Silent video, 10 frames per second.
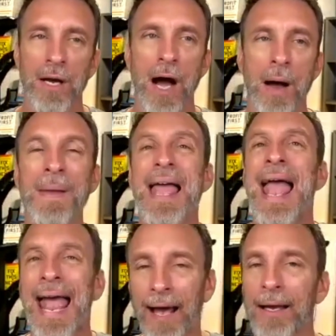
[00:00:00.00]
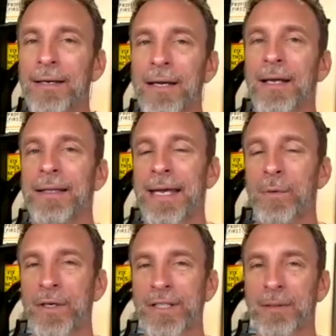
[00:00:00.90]
Um, and they
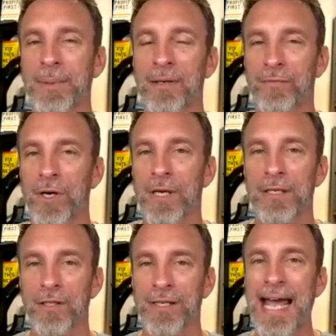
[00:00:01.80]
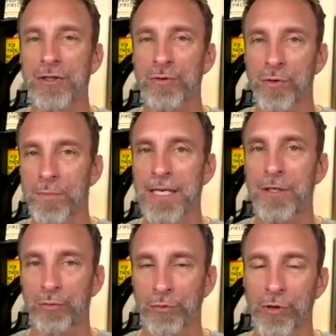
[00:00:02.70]
quickly can be converted into guest rooms,
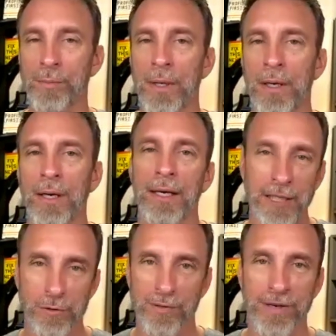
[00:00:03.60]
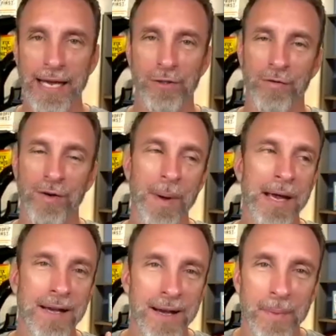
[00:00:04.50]
each room, in case we have guests over. My
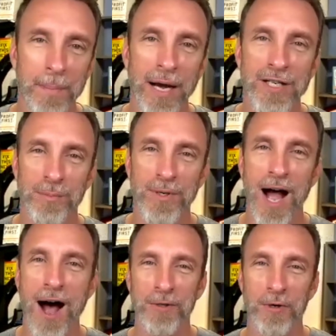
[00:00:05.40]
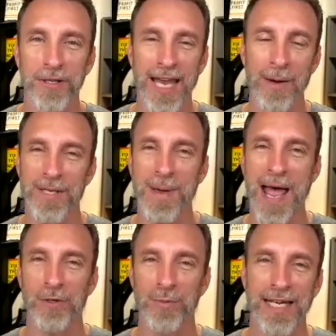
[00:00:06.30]
my buddies from college all came this
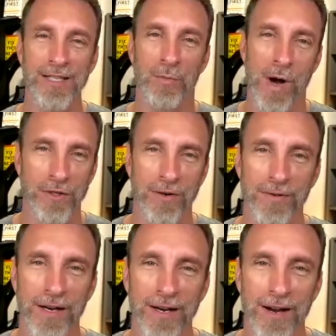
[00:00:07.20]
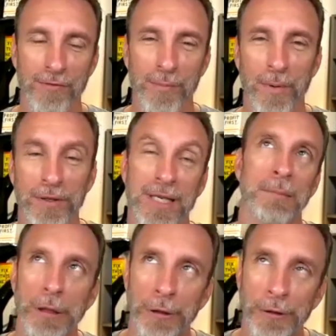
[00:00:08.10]
past weekend to watch our, our football team
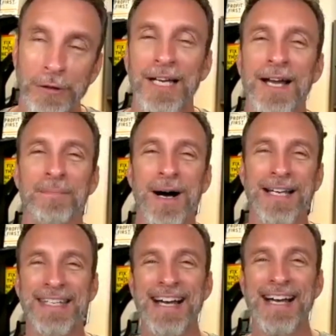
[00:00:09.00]
lose, but uh,